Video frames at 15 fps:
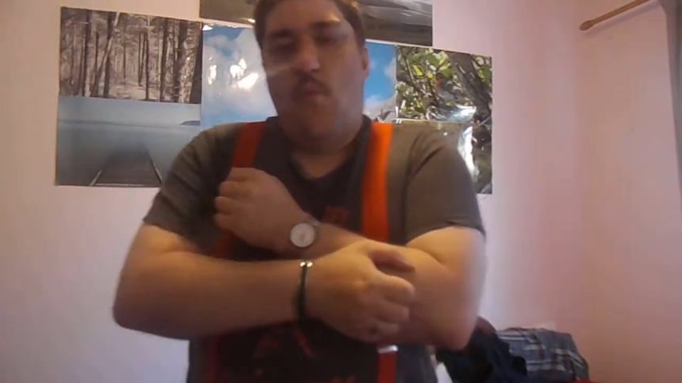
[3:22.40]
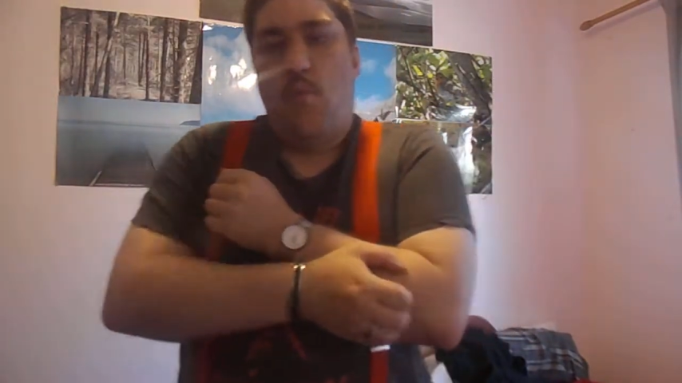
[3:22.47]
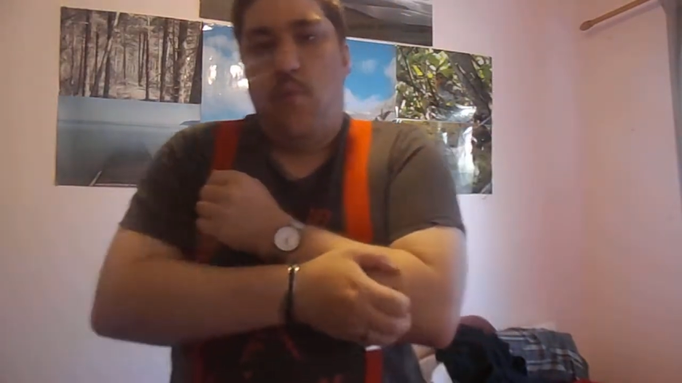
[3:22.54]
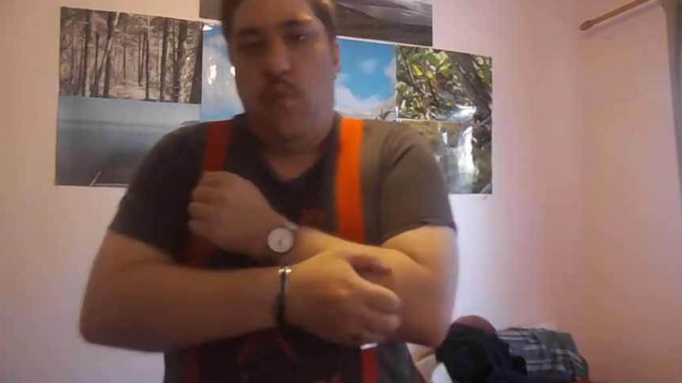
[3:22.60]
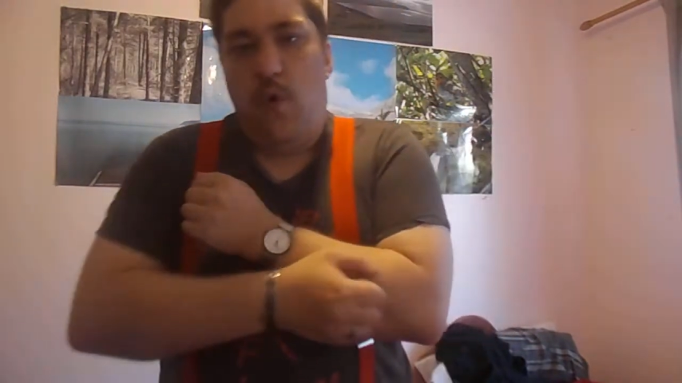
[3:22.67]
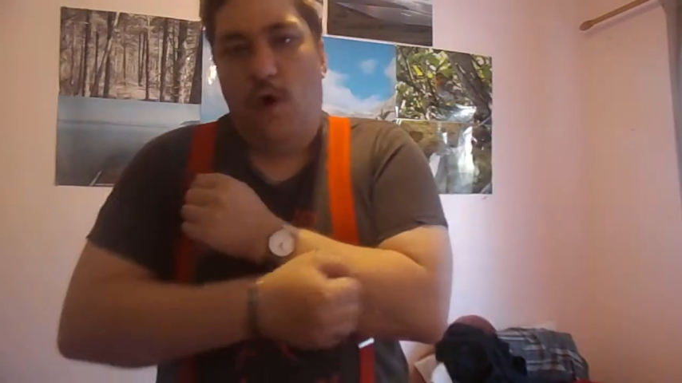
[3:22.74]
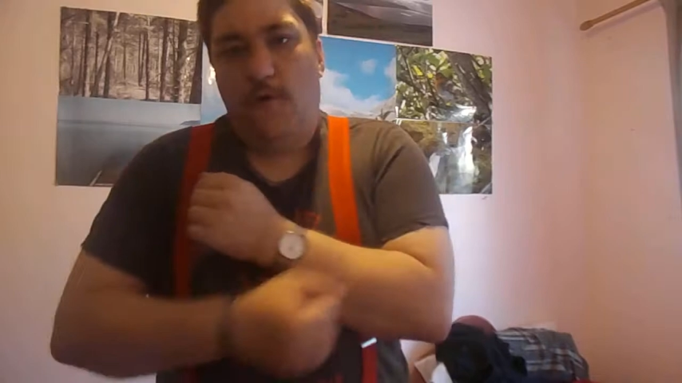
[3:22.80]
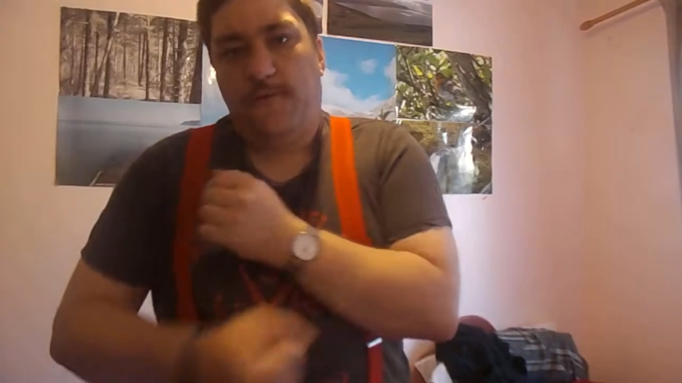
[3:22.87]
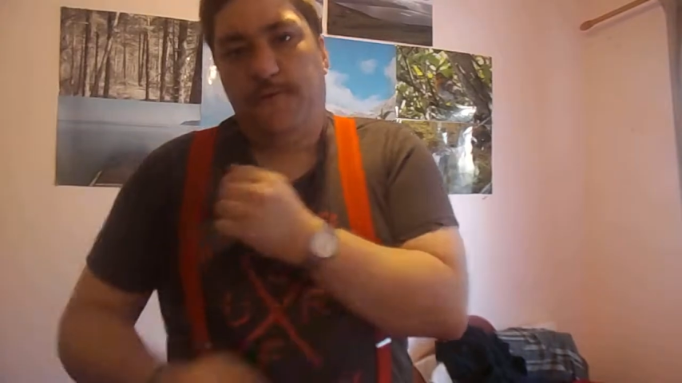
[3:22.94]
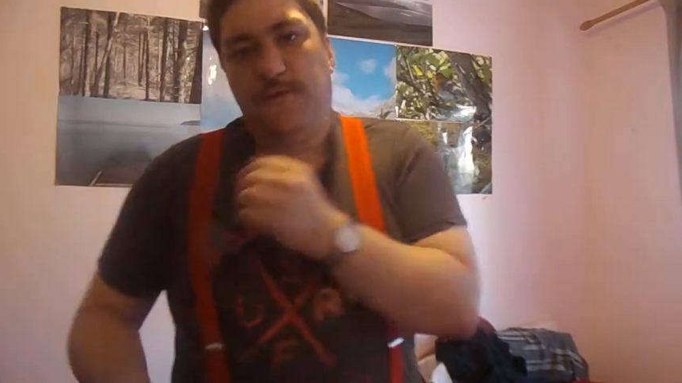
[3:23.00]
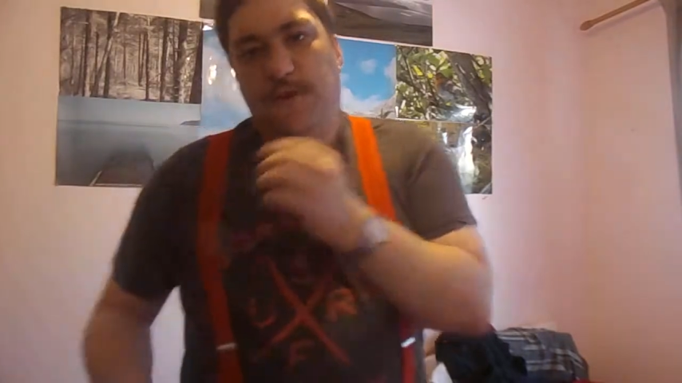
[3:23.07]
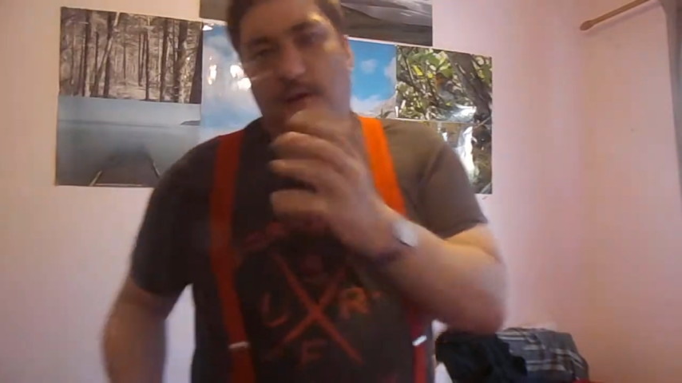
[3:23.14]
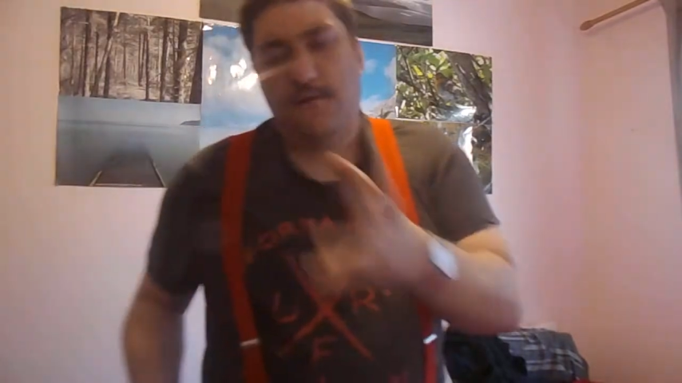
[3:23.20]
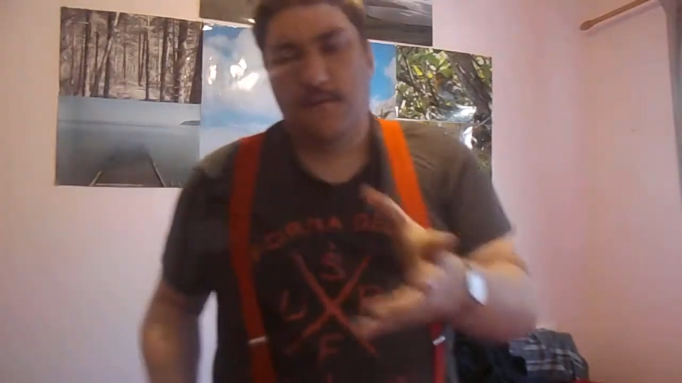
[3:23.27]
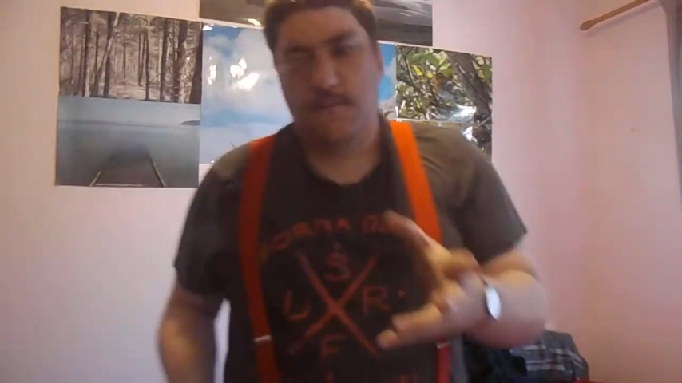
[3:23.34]
What
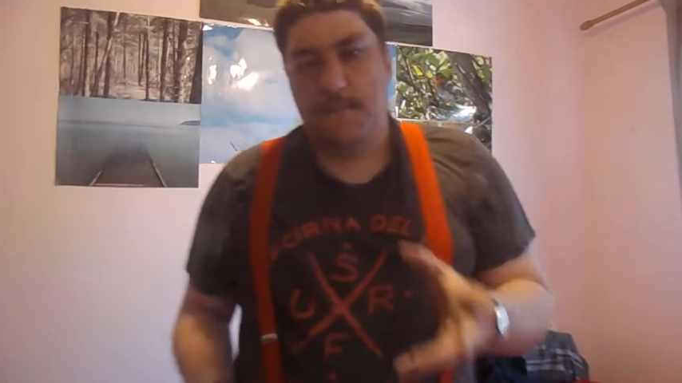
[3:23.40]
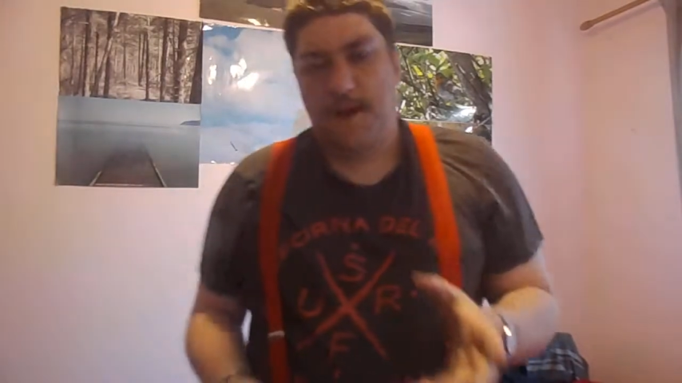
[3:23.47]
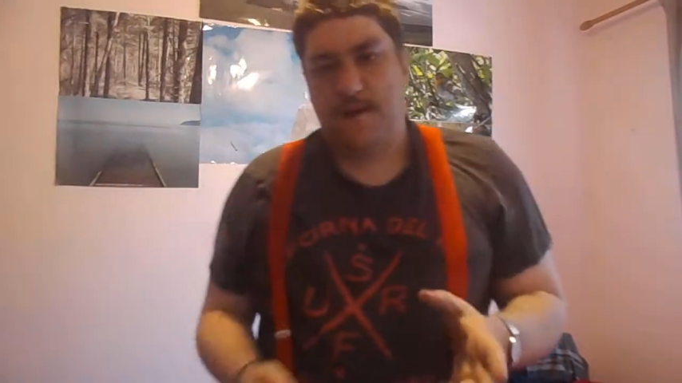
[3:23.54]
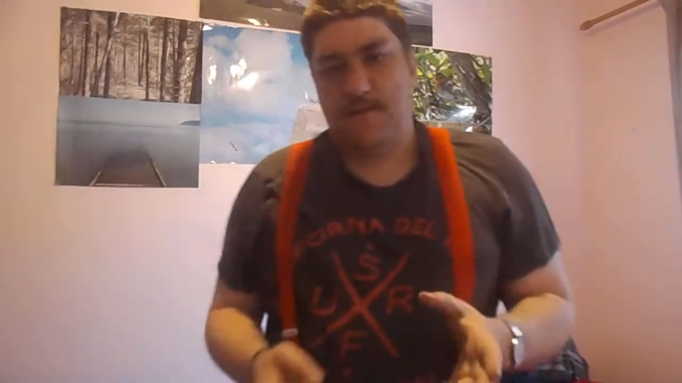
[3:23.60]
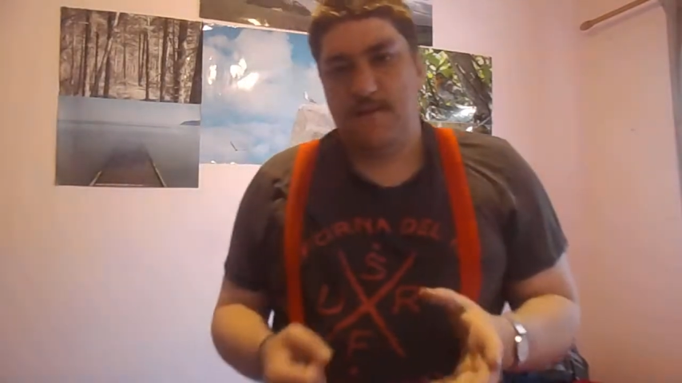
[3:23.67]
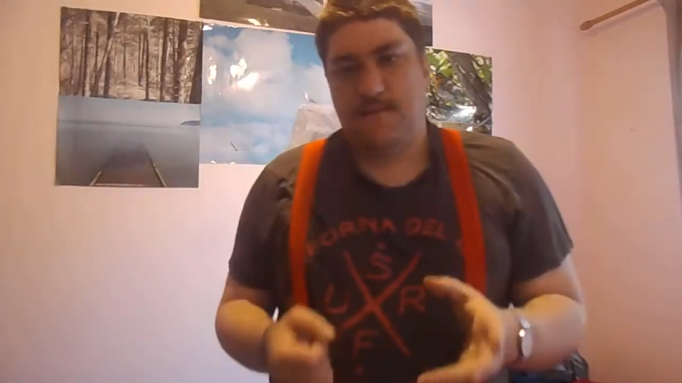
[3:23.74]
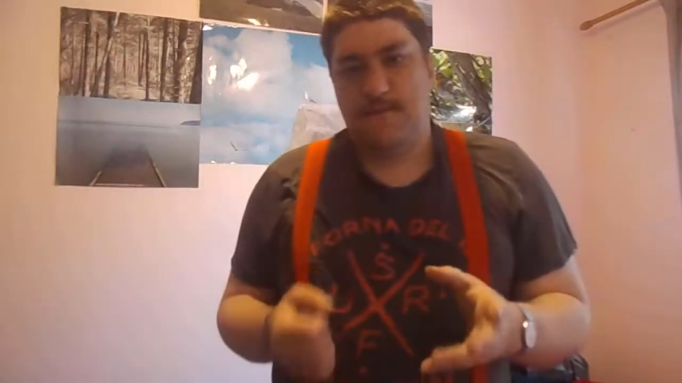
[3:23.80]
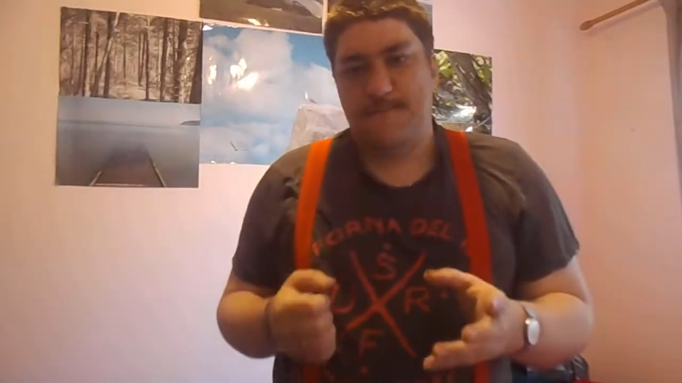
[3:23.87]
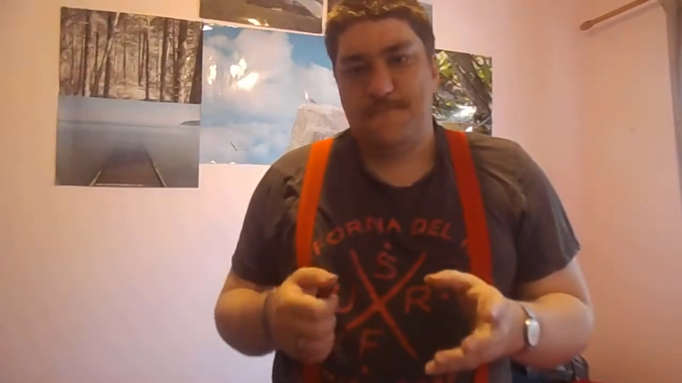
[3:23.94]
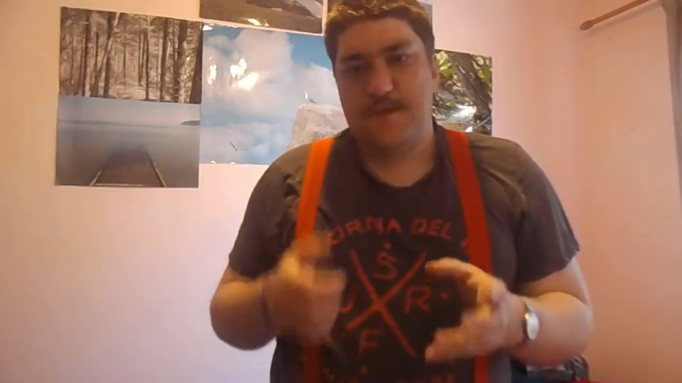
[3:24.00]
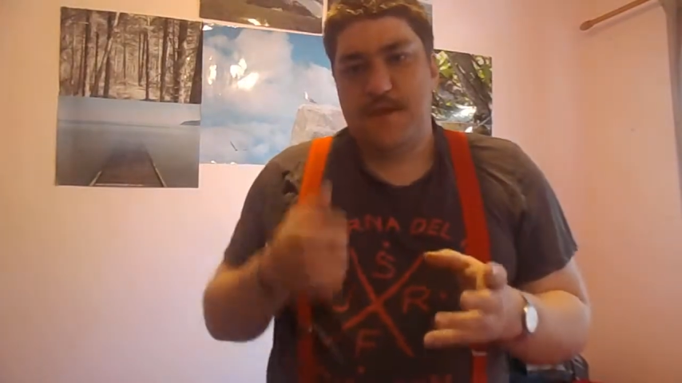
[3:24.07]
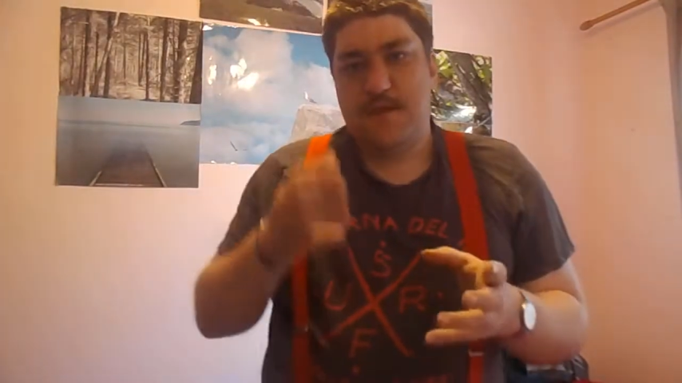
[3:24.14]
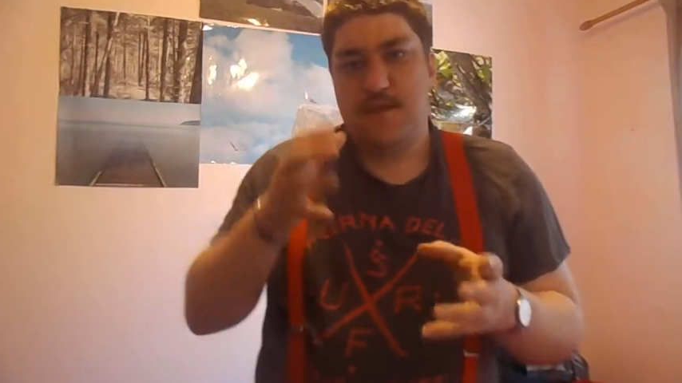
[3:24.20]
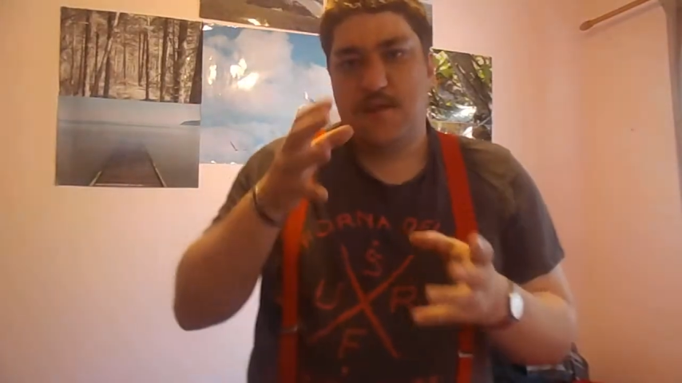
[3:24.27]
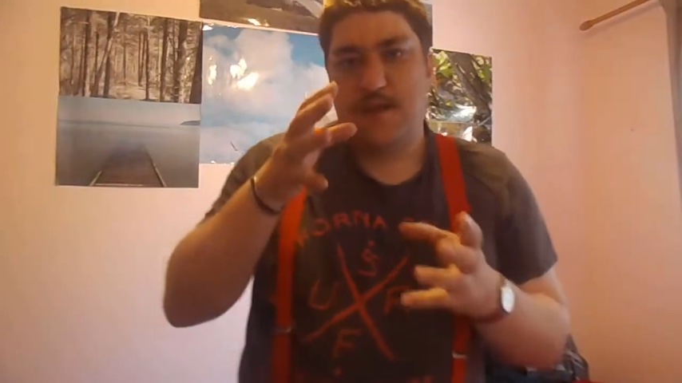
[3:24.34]
does matter to
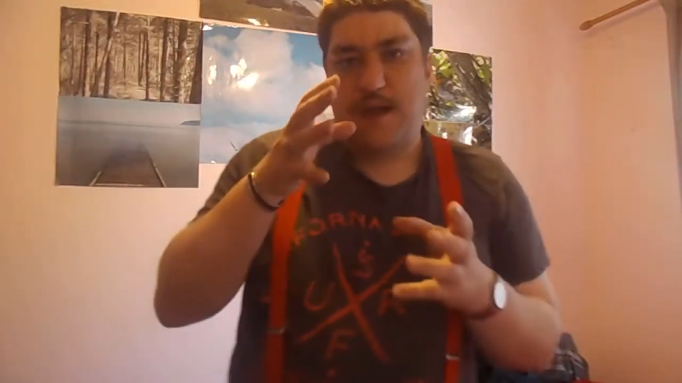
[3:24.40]
me is